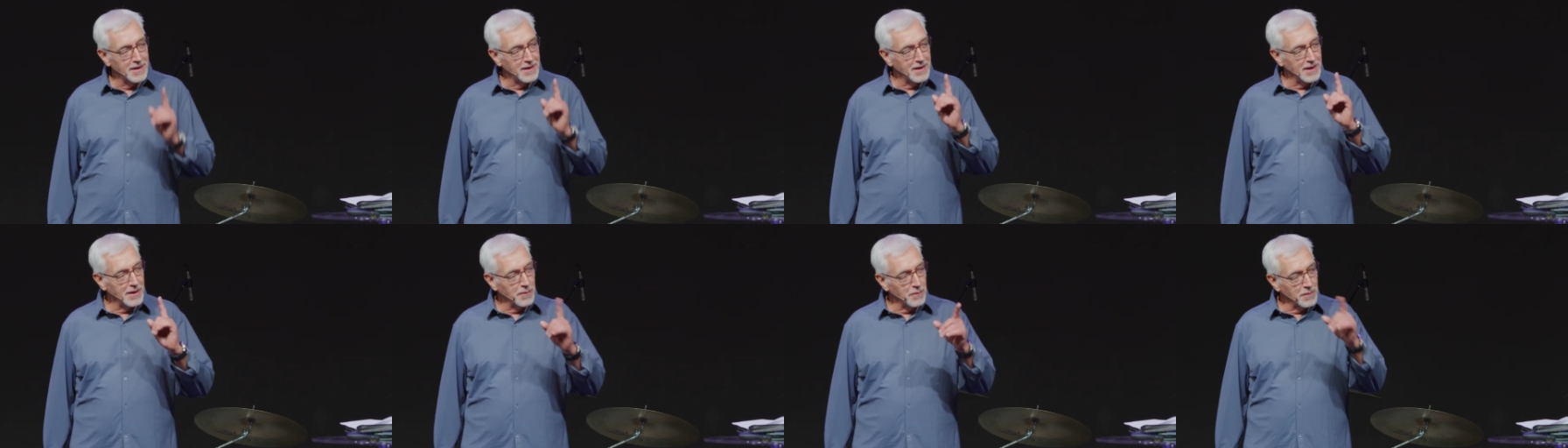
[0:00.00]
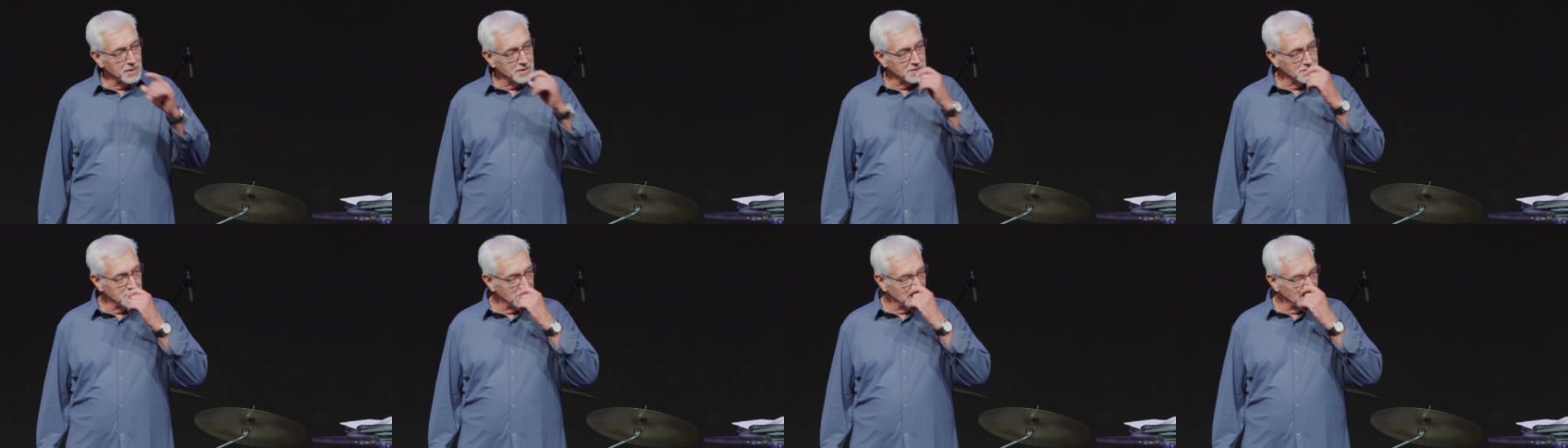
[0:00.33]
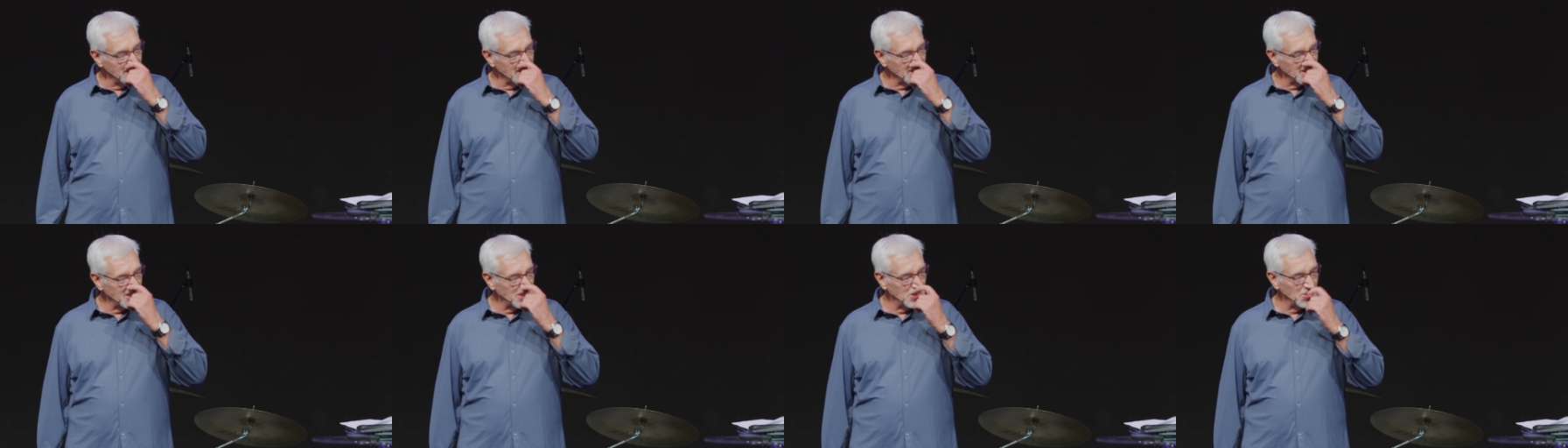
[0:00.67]
And what does
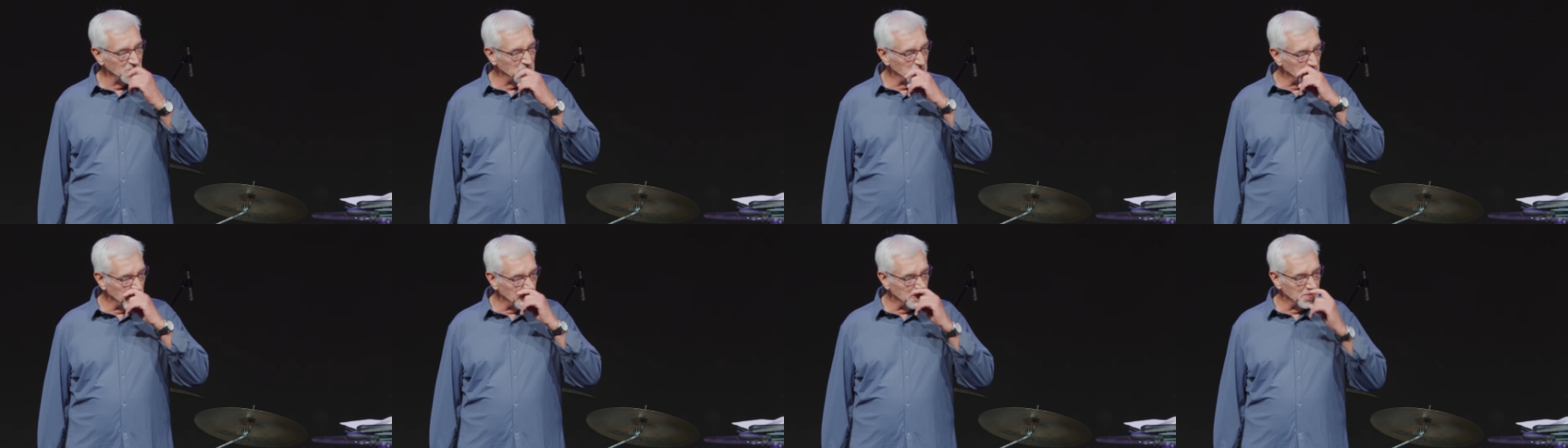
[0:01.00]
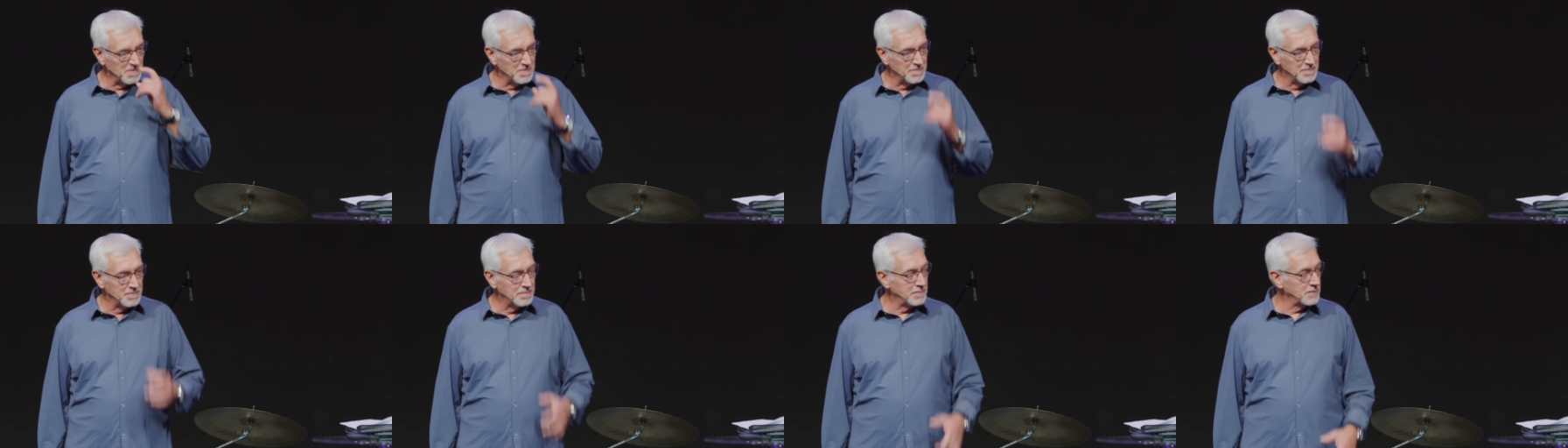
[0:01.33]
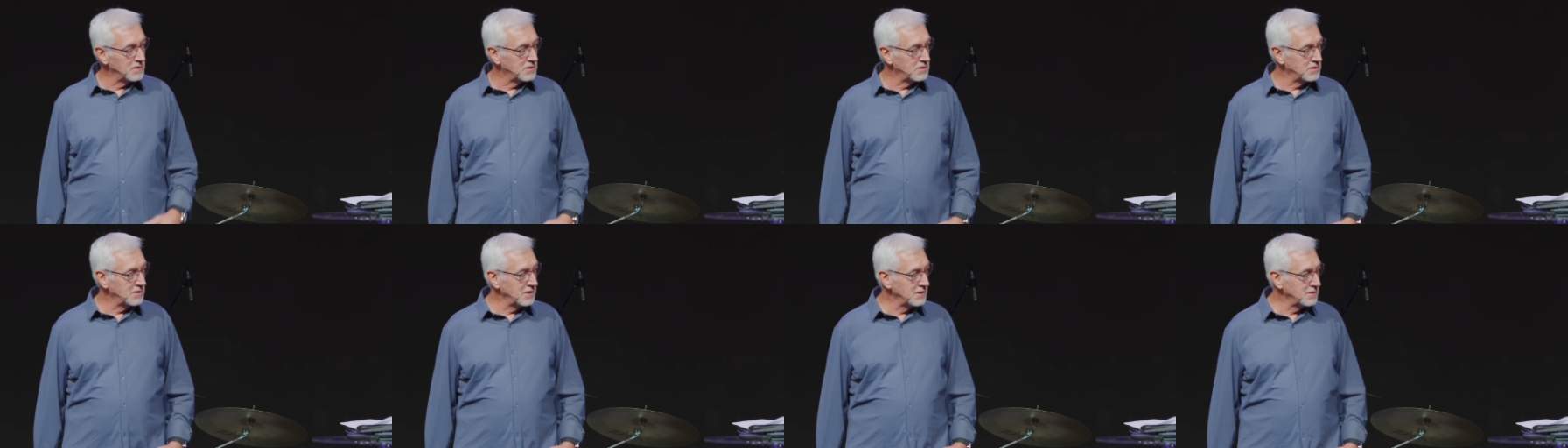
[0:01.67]
Jesus do to him?
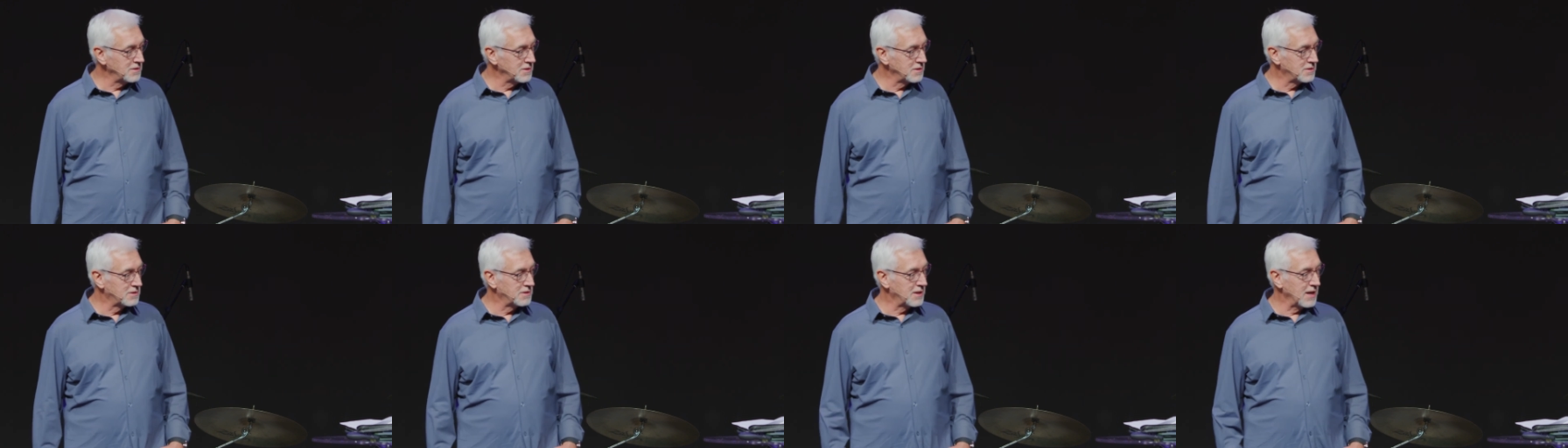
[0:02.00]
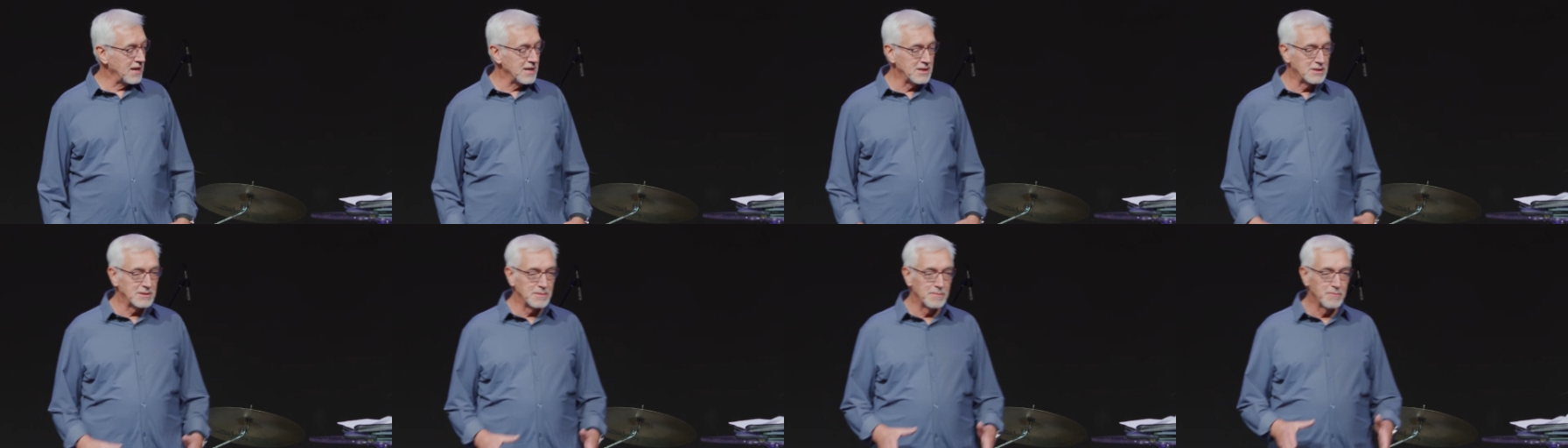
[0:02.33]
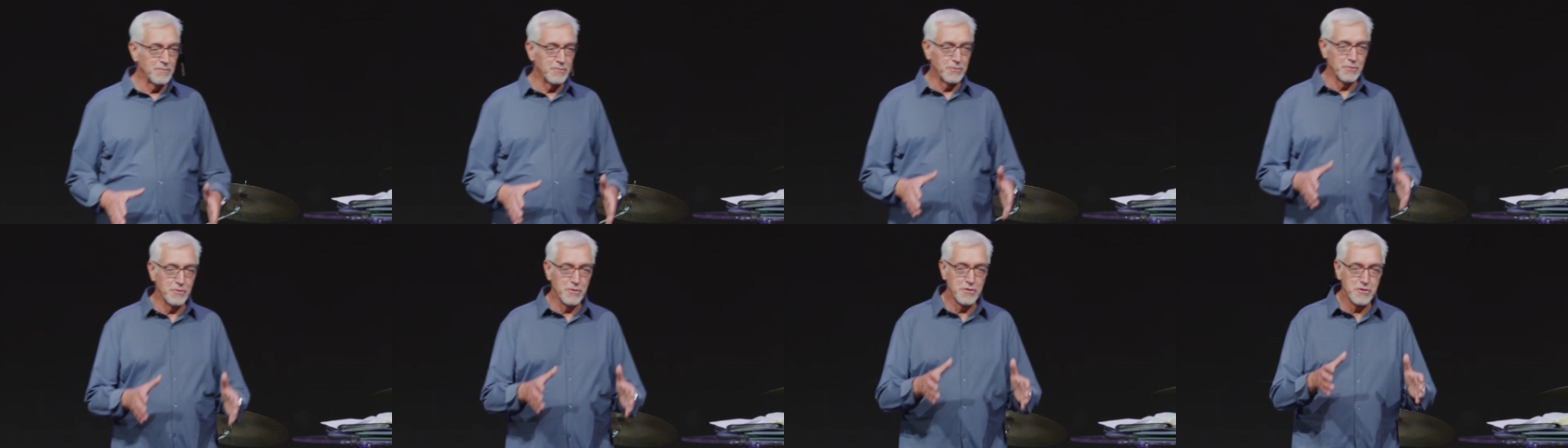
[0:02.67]
Jesus takes him
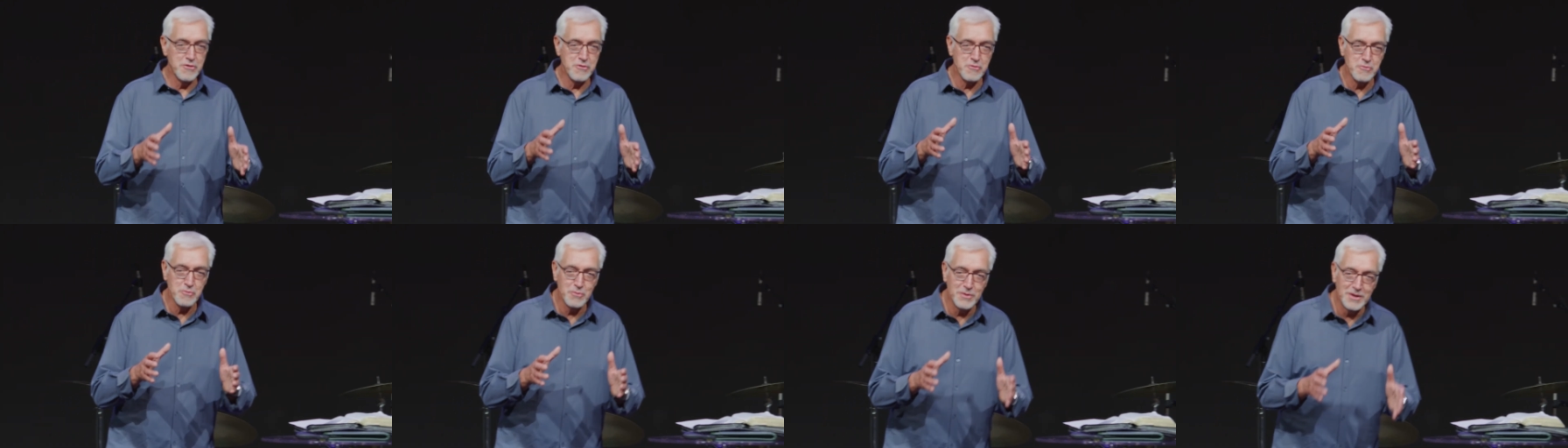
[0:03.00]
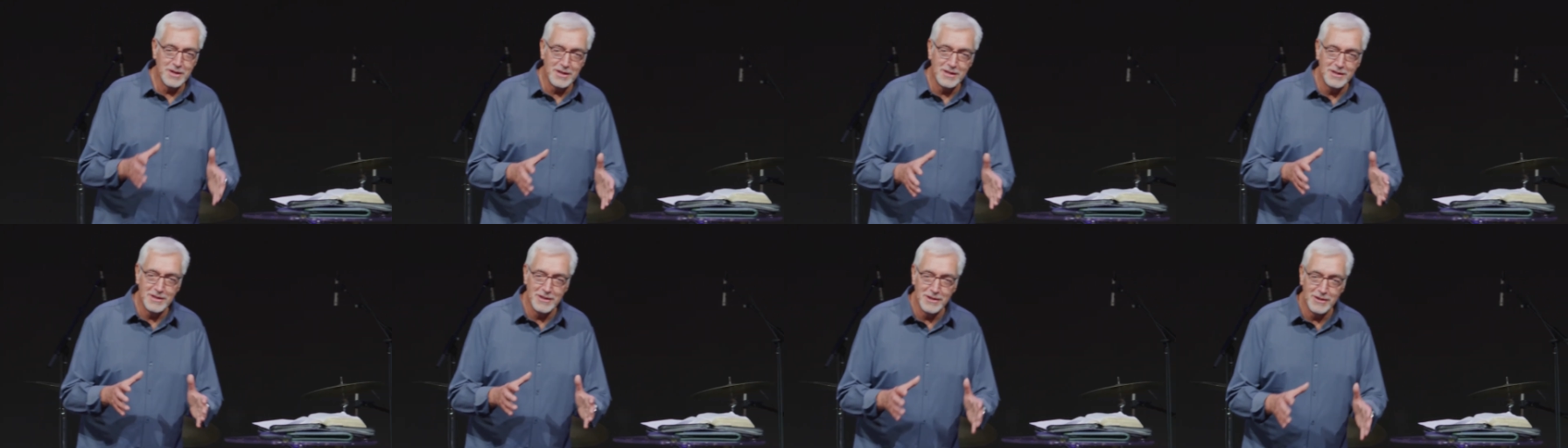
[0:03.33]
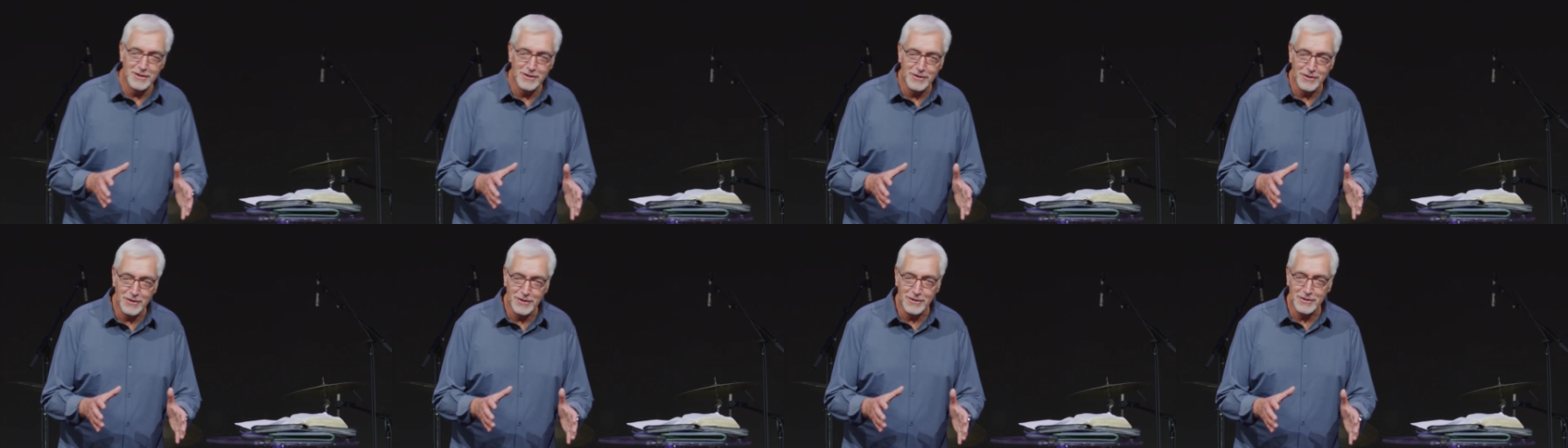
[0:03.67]
for three
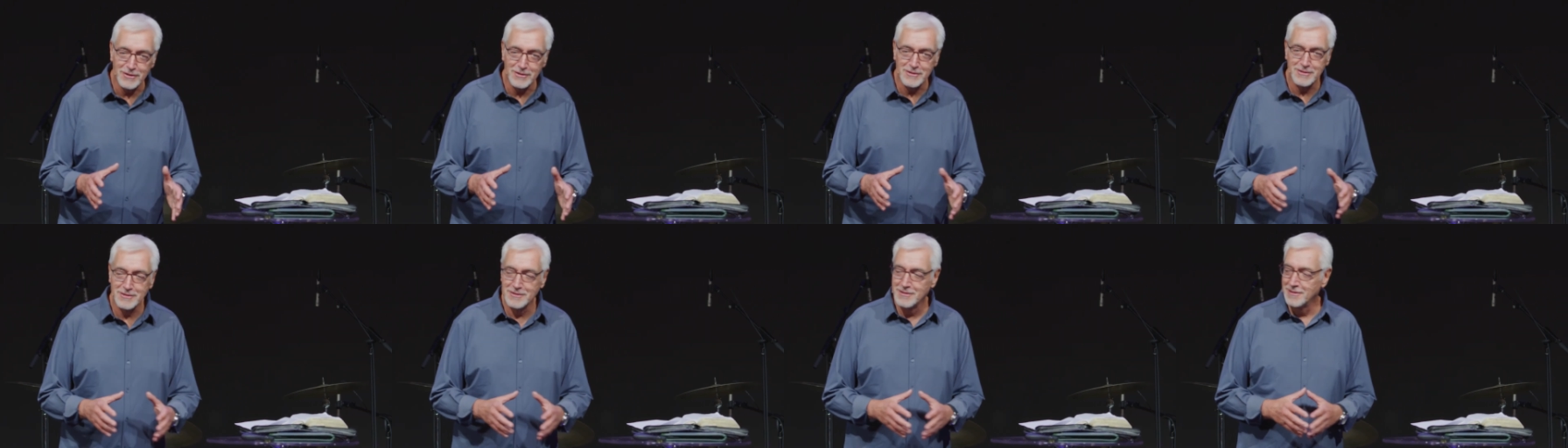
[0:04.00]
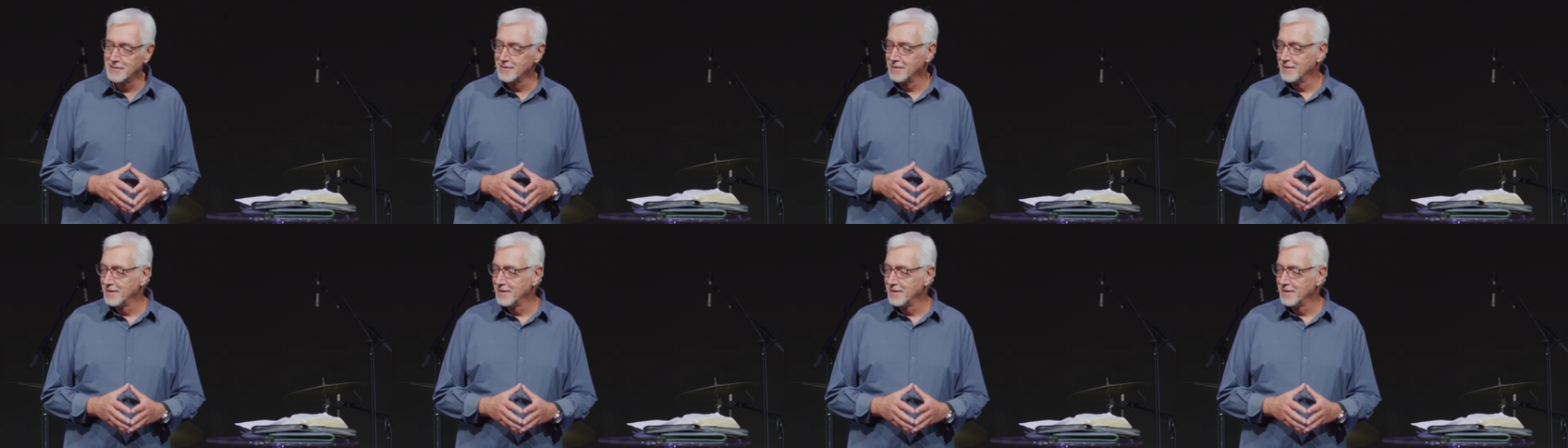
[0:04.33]
years